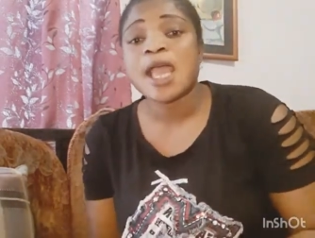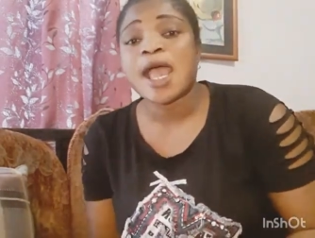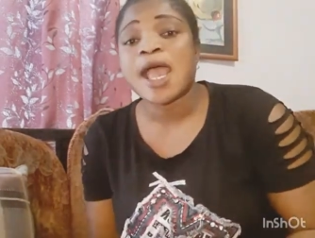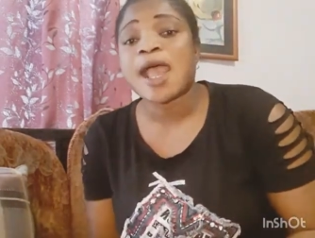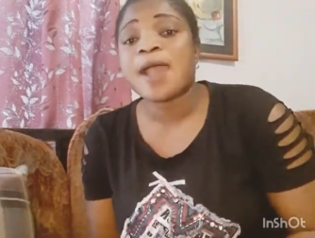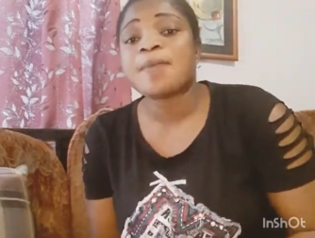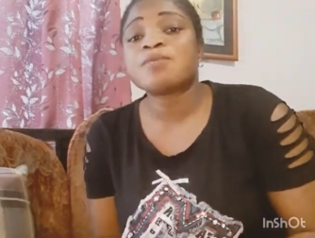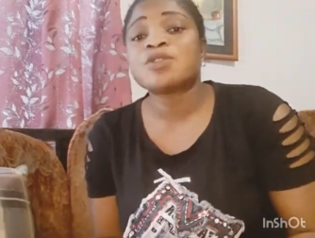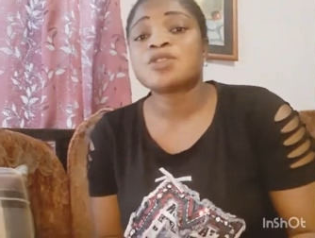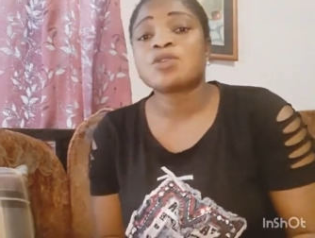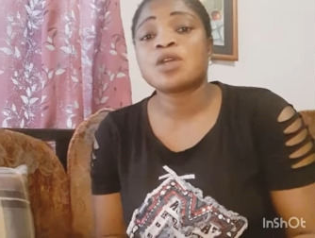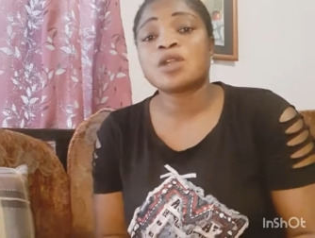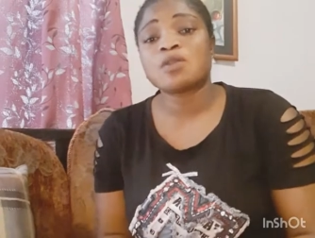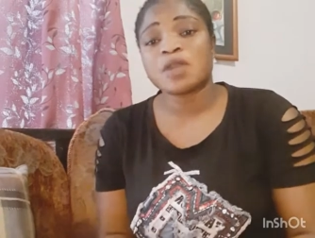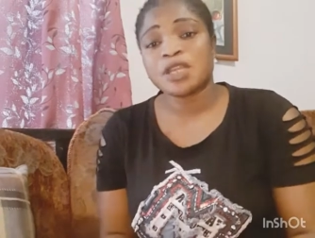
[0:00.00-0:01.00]
I'm so
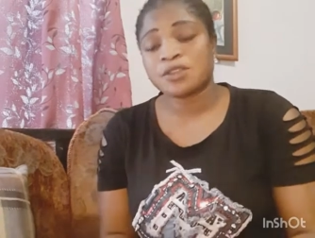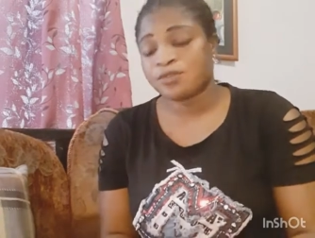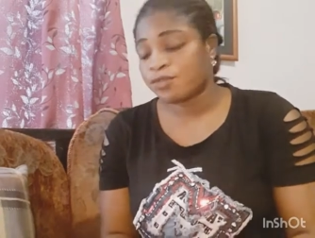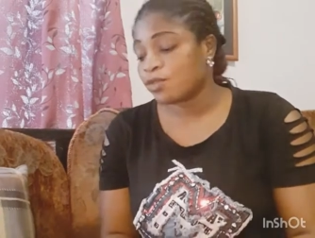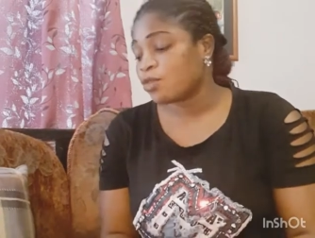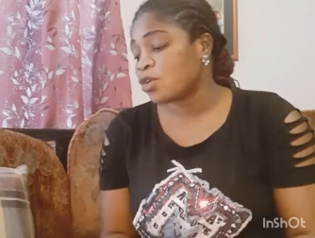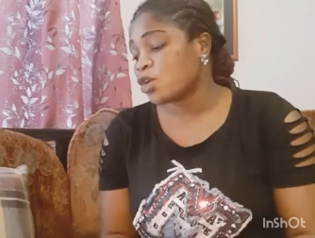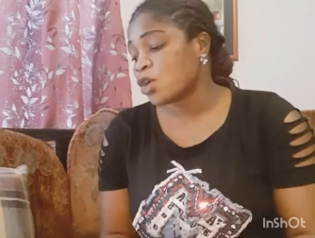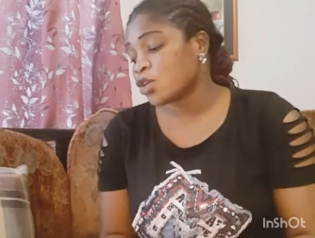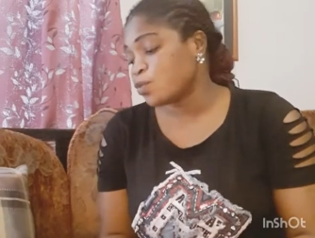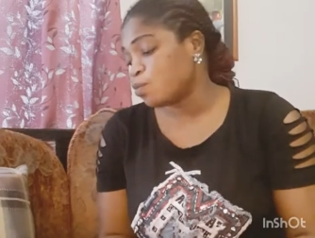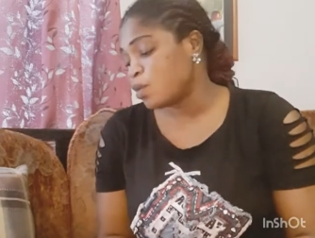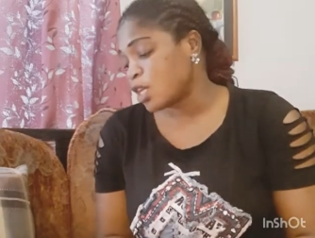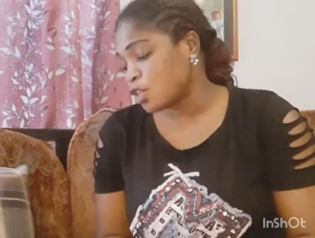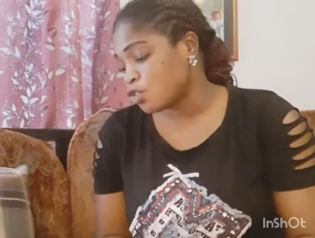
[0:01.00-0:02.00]
grateful.
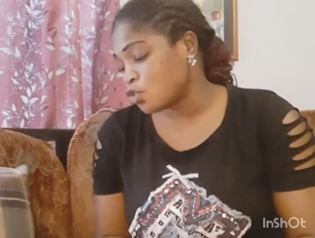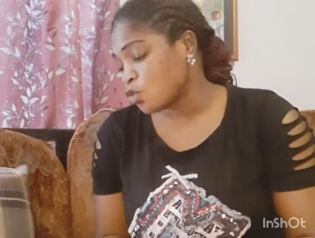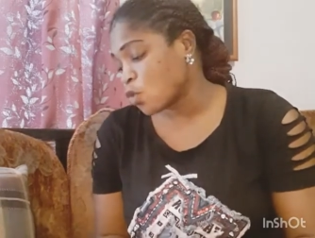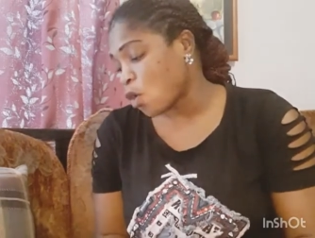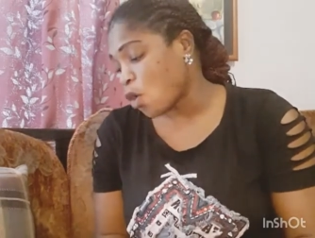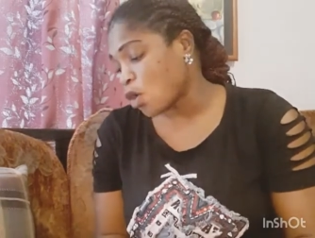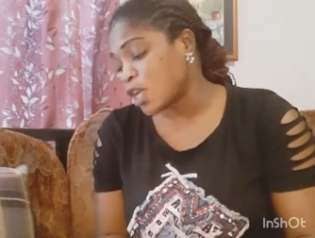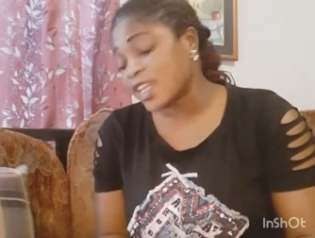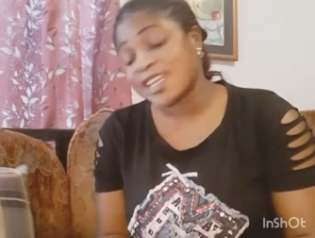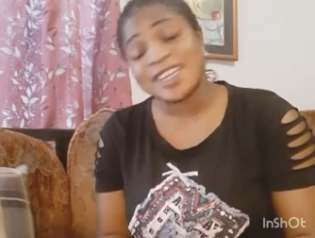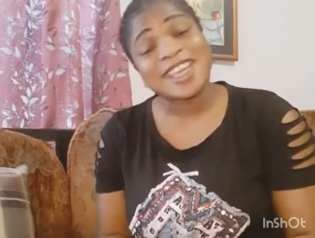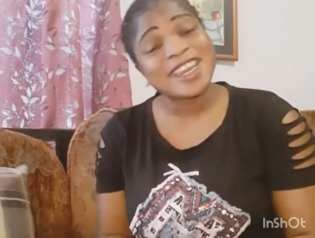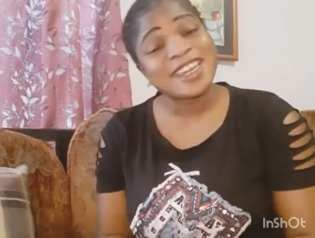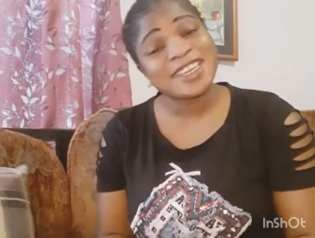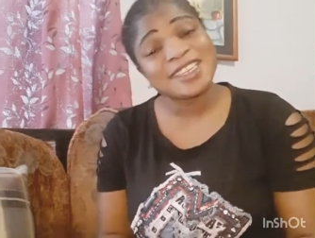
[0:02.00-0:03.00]
God bless you all in
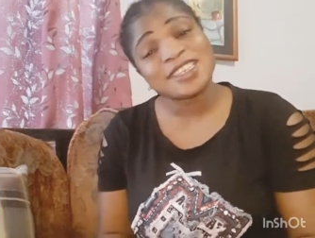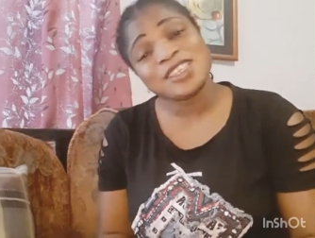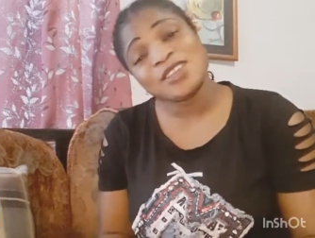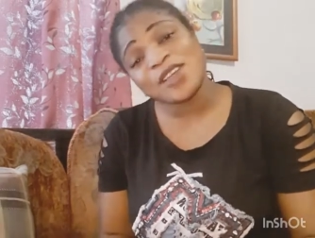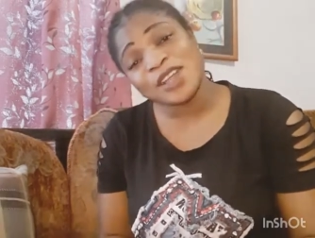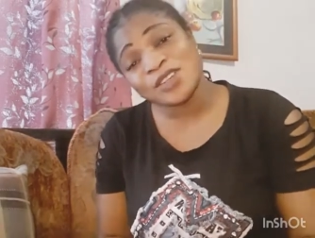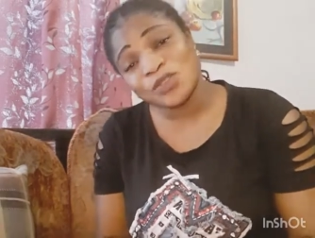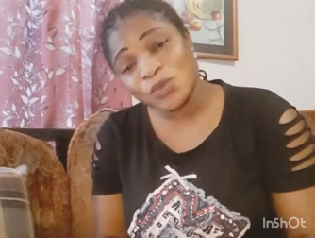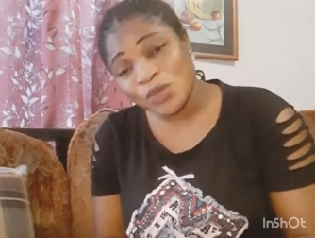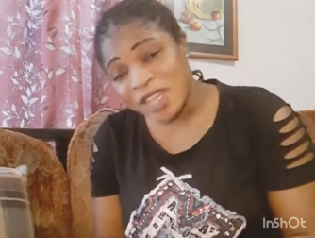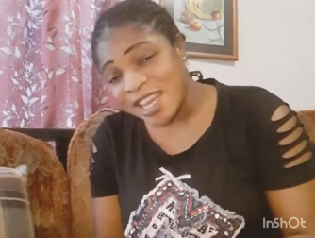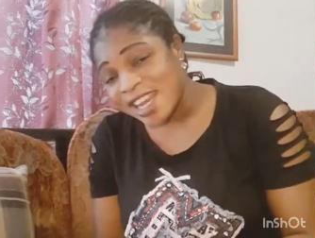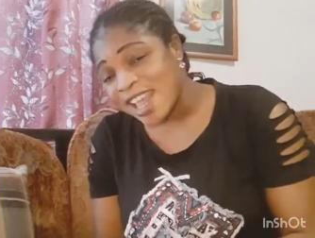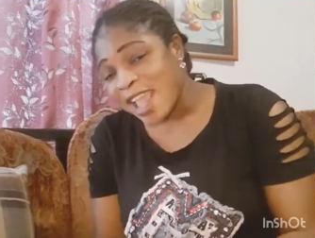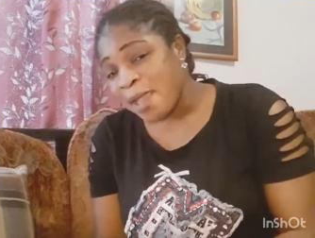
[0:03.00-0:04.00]
anything you are
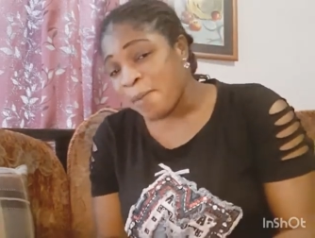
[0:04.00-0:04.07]
doing.